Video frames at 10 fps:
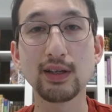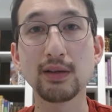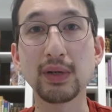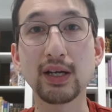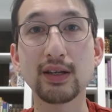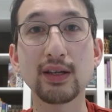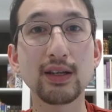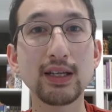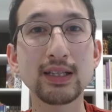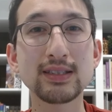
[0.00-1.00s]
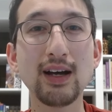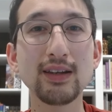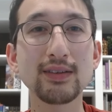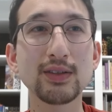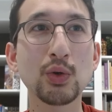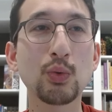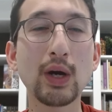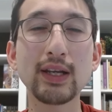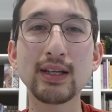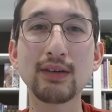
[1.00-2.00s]
But it's not
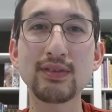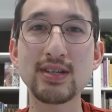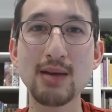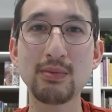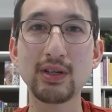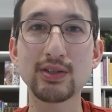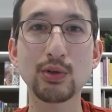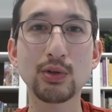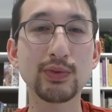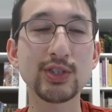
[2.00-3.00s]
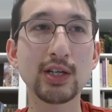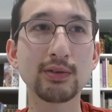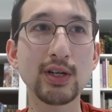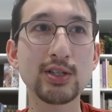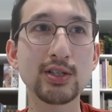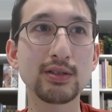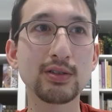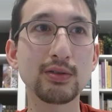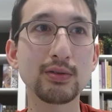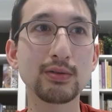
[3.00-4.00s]
quite enough damage or regeneration
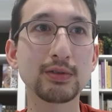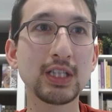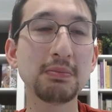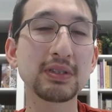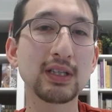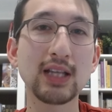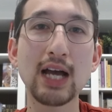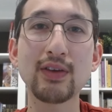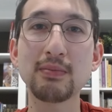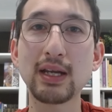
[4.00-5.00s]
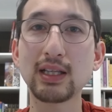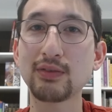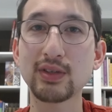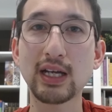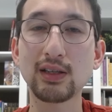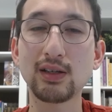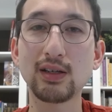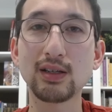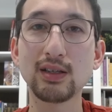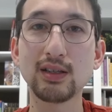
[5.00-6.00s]
to keep us alive in melee for that long.